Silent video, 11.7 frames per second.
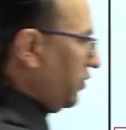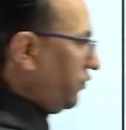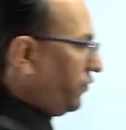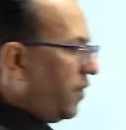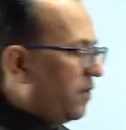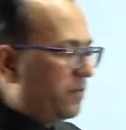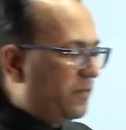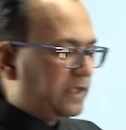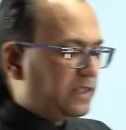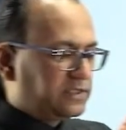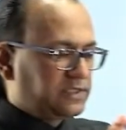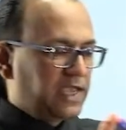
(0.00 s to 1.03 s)
formed by
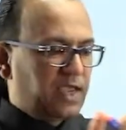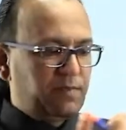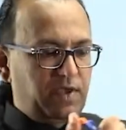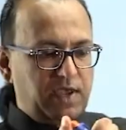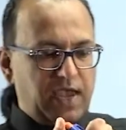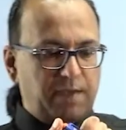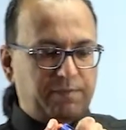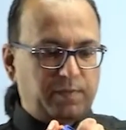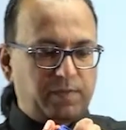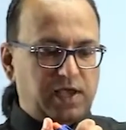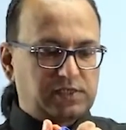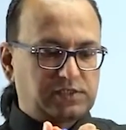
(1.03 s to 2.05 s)
the same
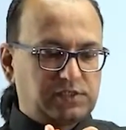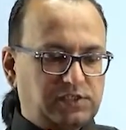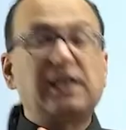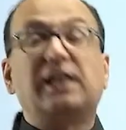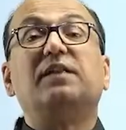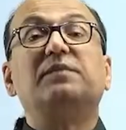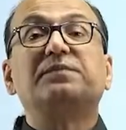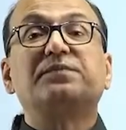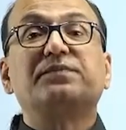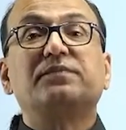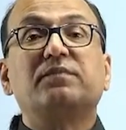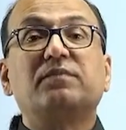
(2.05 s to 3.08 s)
epiblast cell.
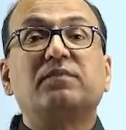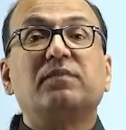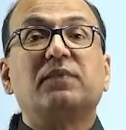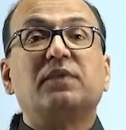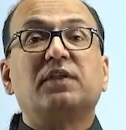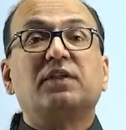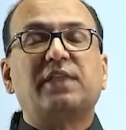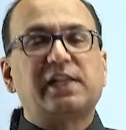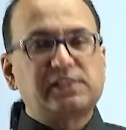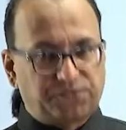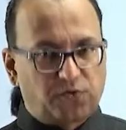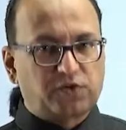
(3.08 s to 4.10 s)
There is
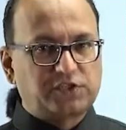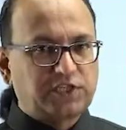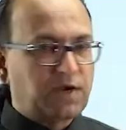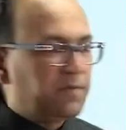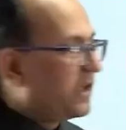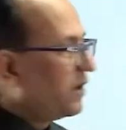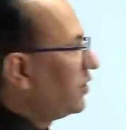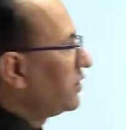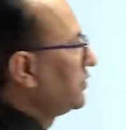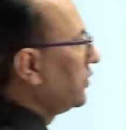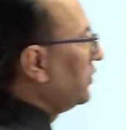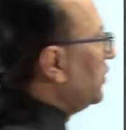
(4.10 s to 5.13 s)
a fourth germ layer
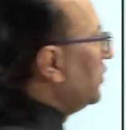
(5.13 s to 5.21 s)
also,